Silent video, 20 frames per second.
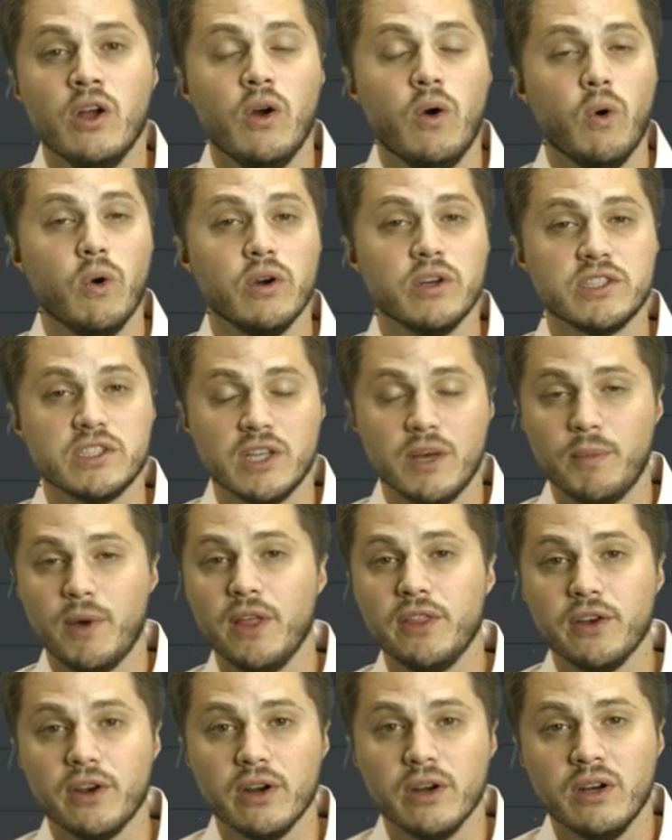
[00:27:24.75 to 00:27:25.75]
or some
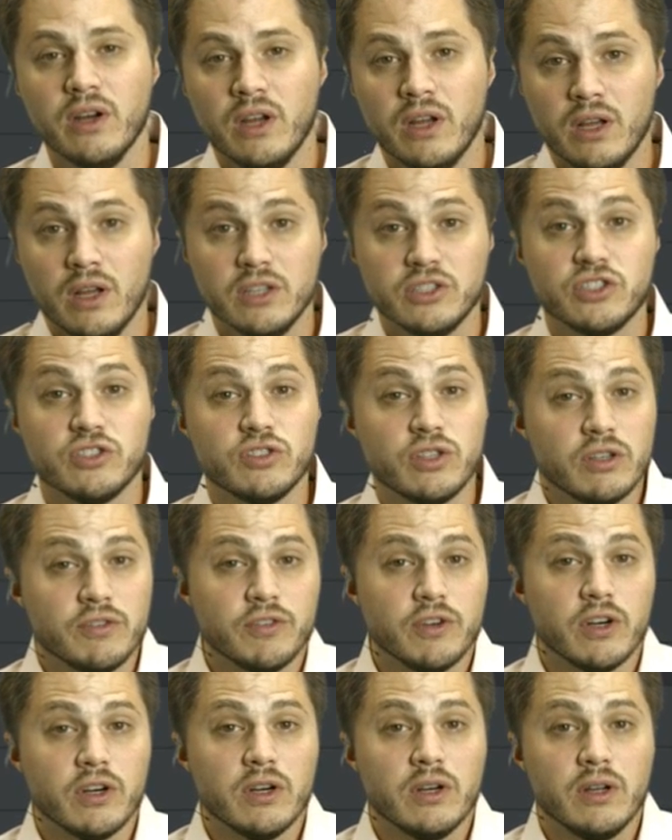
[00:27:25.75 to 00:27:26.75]
other
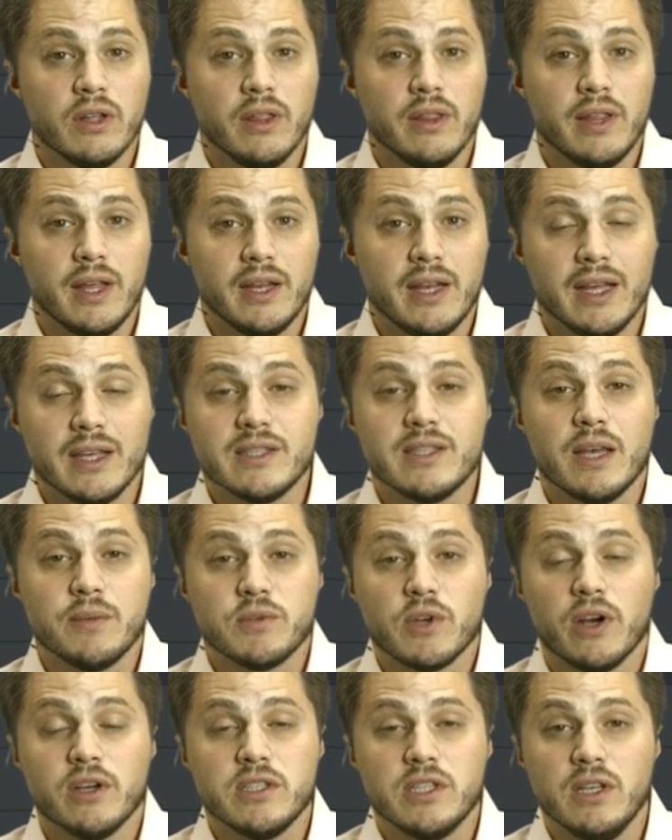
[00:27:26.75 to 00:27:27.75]
server that accepts
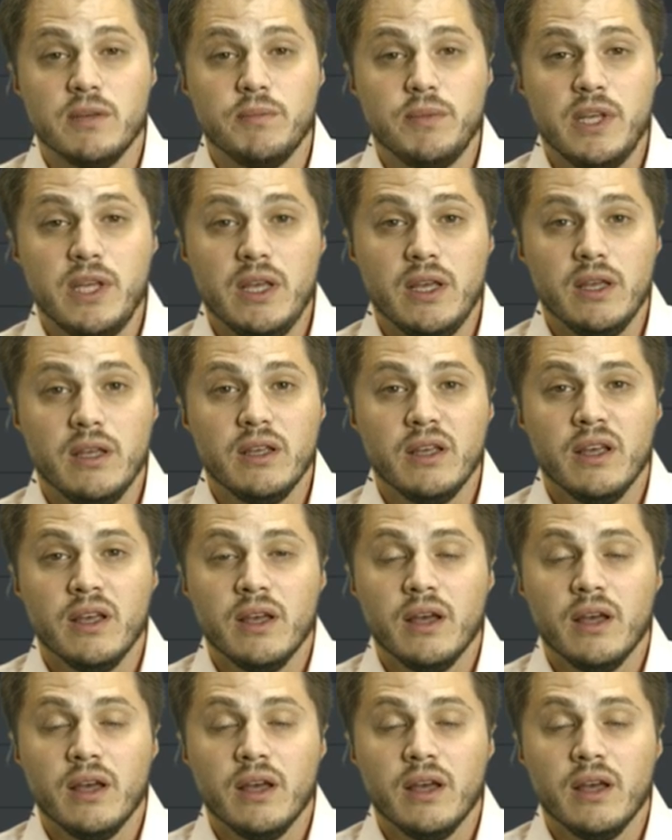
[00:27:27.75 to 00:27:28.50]
RTMP.